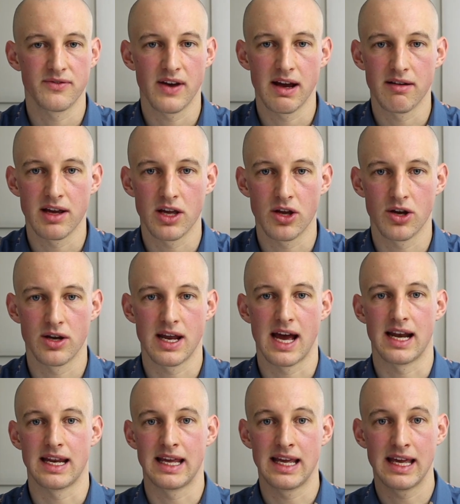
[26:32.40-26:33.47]
very good
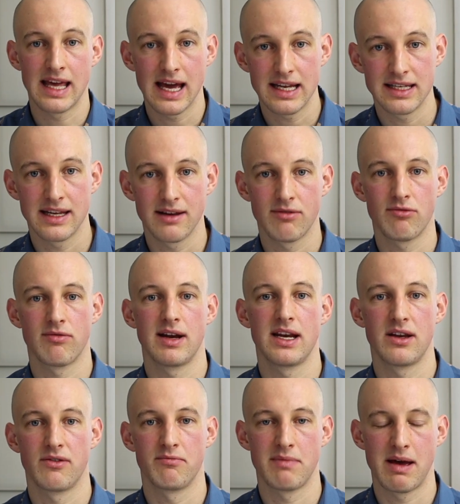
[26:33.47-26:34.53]
at getting rid
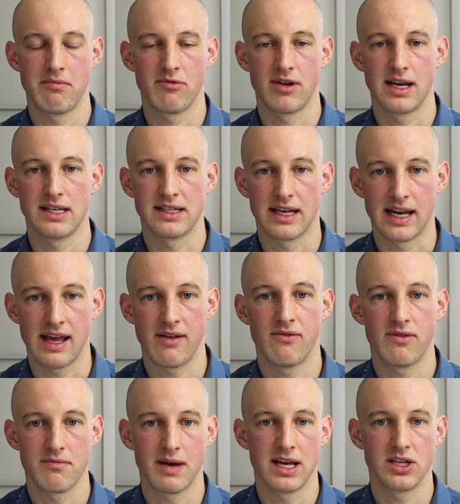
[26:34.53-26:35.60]
of memories and
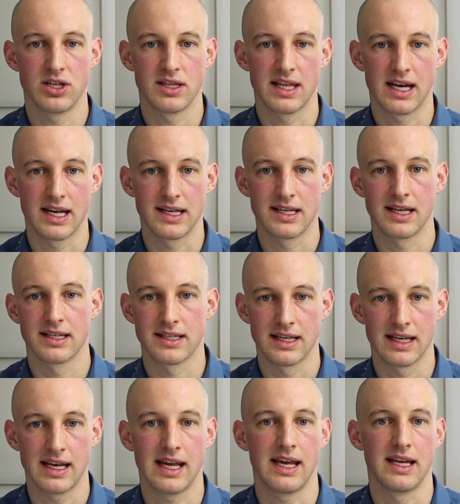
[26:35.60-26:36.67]
information that it
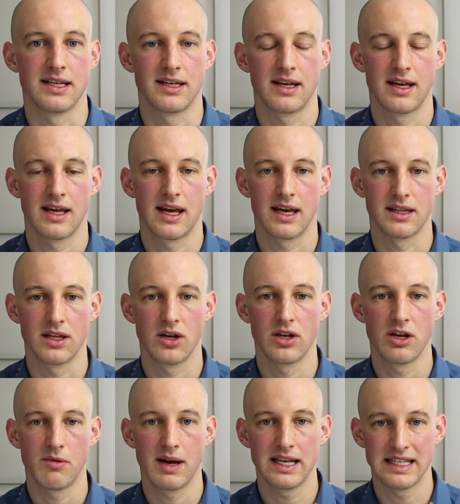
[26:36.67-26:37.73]
doesn't need. And the only
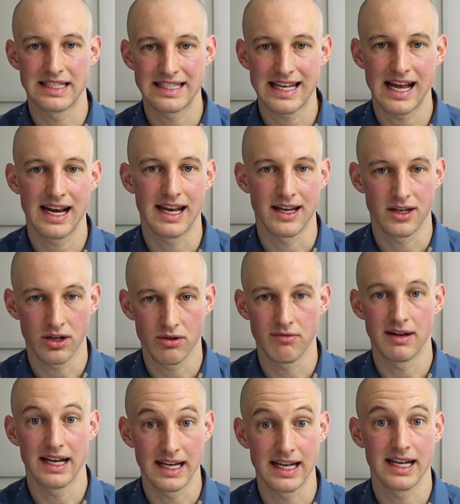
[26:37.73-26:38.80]
way to tell it you
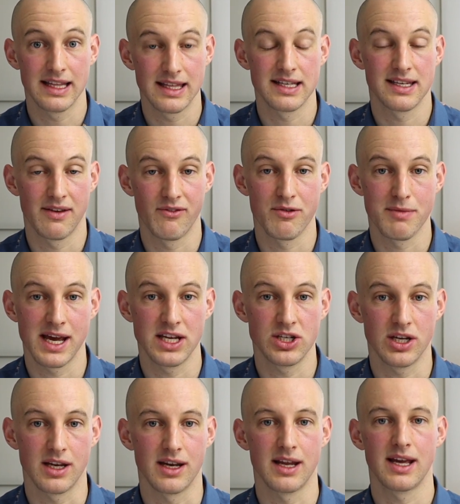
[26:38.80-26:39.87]
really need this
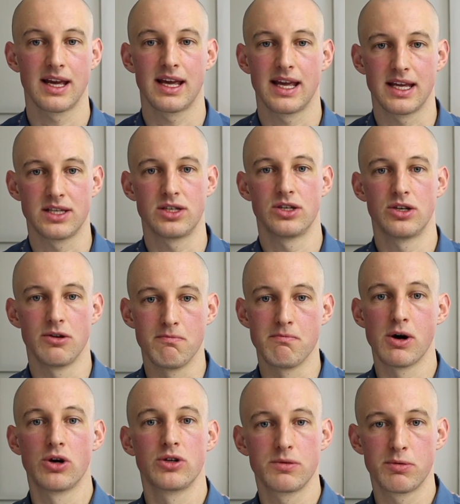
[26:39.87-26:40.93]
information is to do
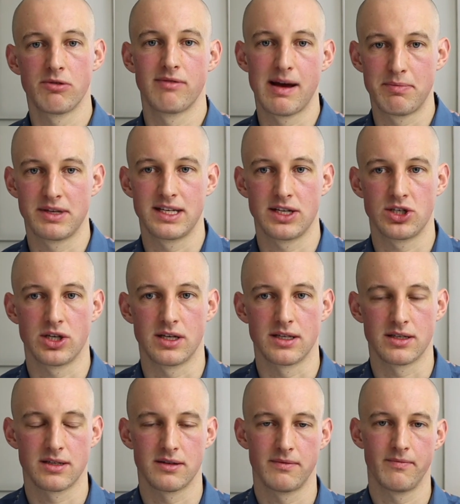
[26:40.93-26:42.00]
multiple
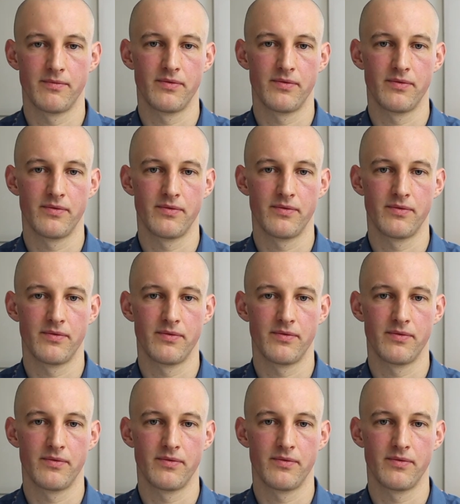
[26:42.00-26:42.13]
repetitions.